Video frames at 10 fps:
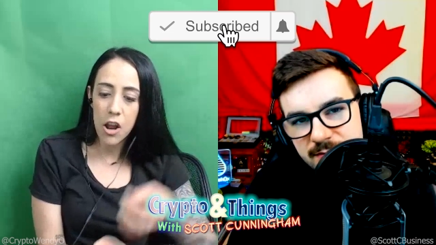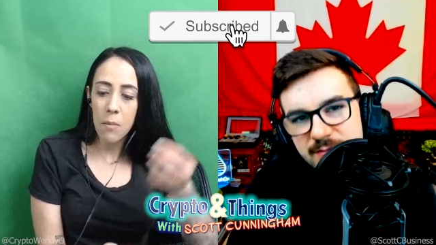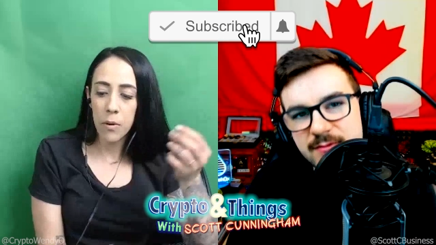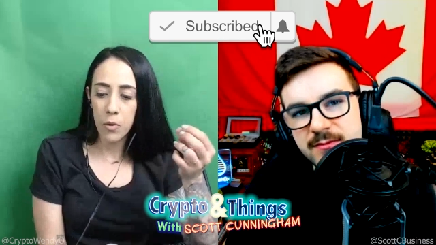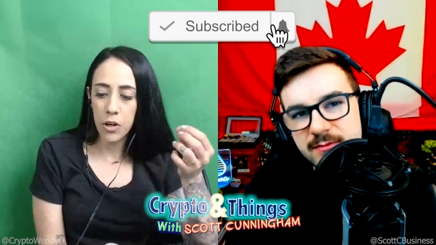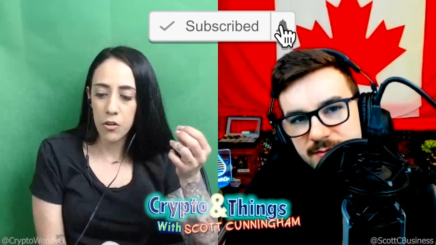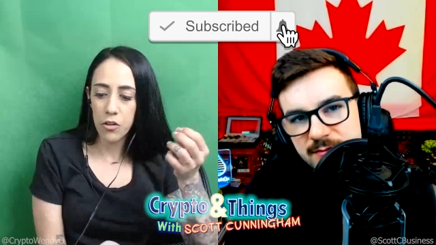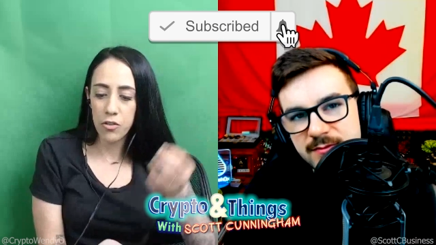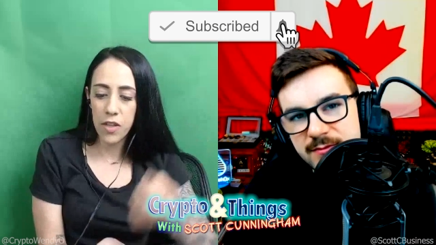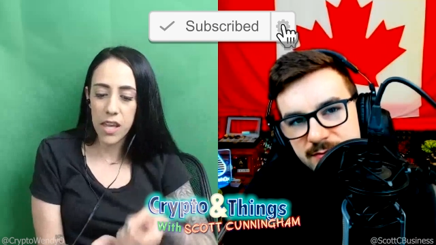Speaker 1: But when you're
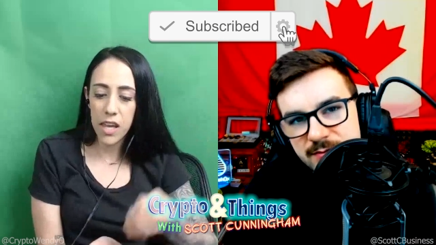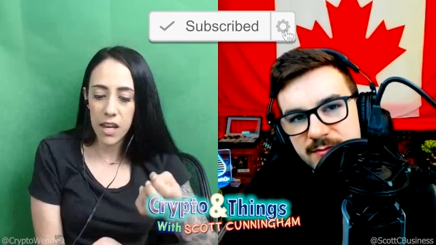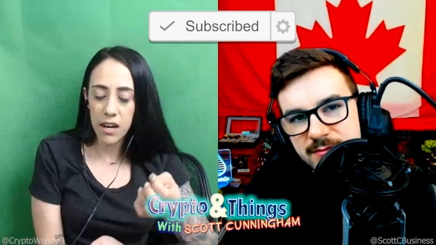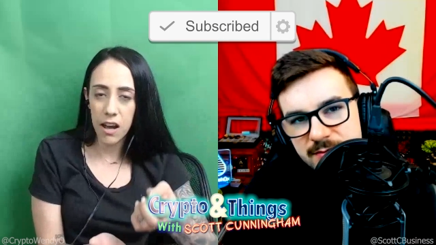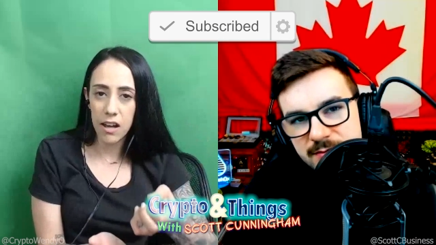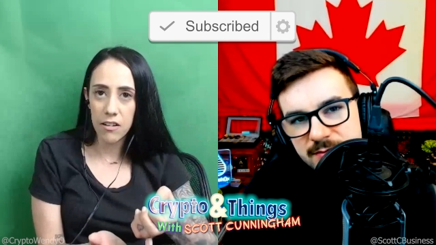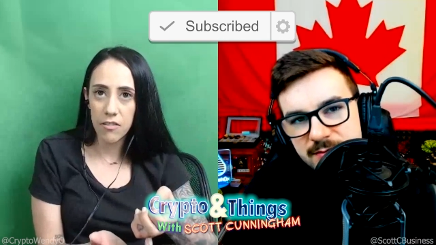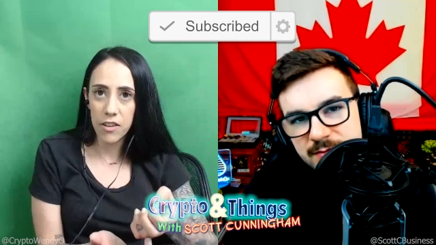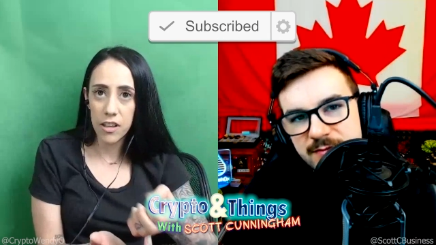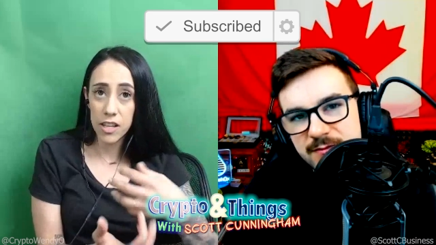thinking
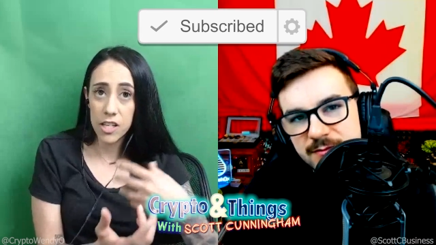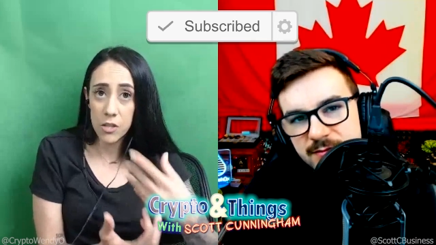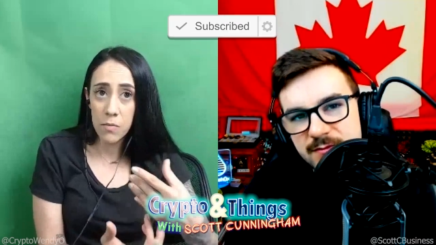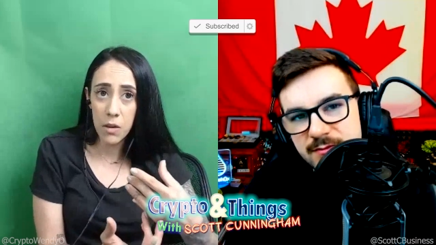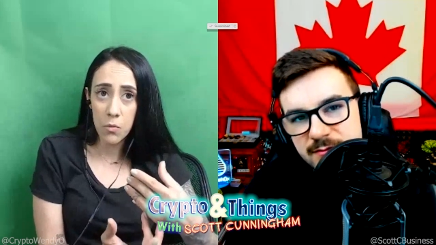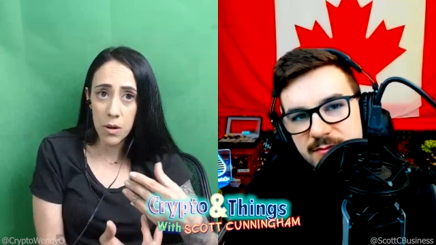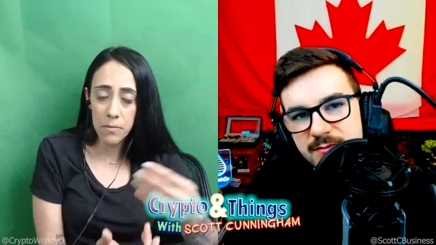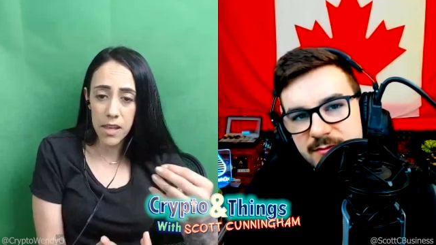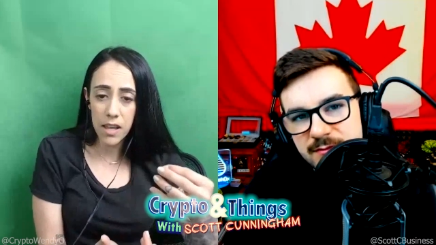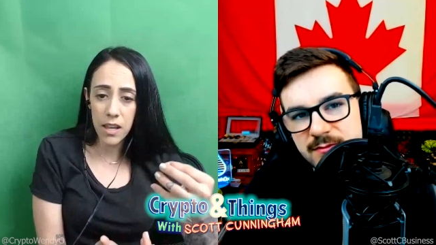of, at least me, when I'm
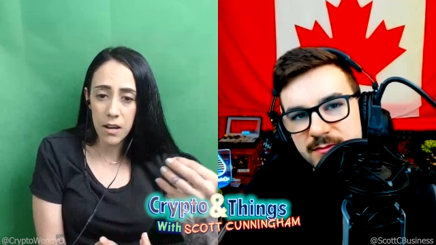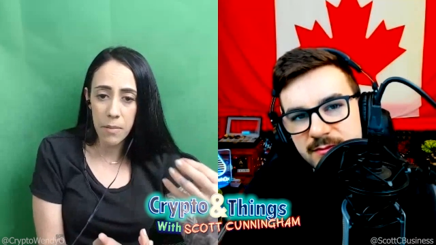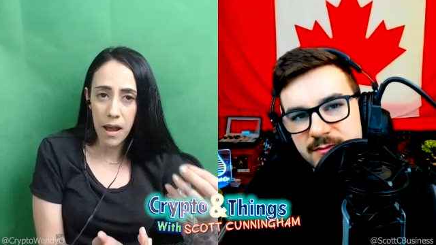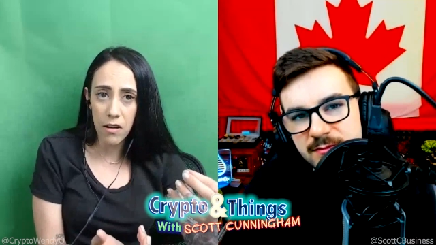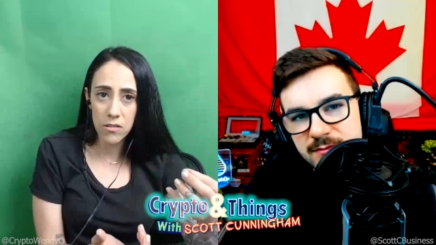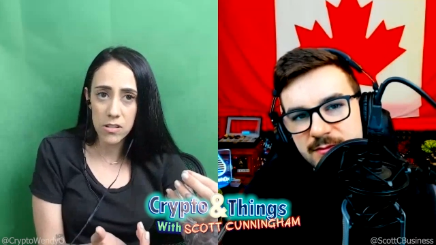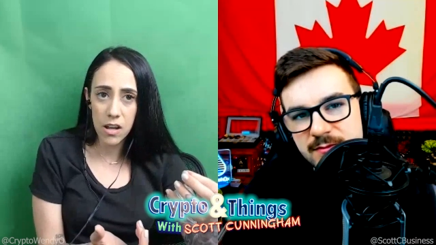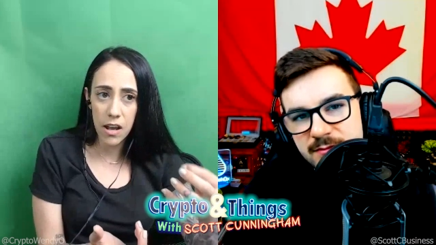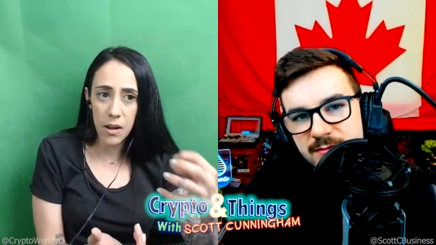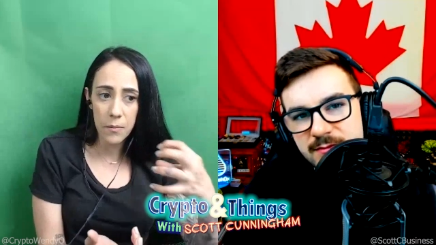thinking about
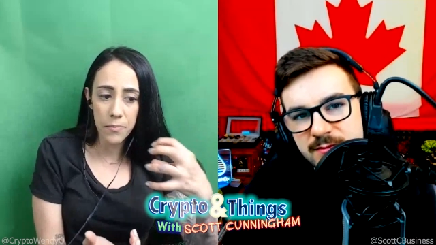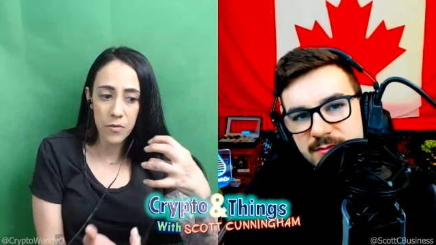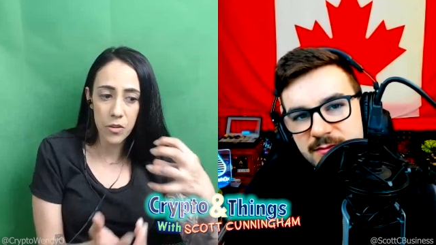um,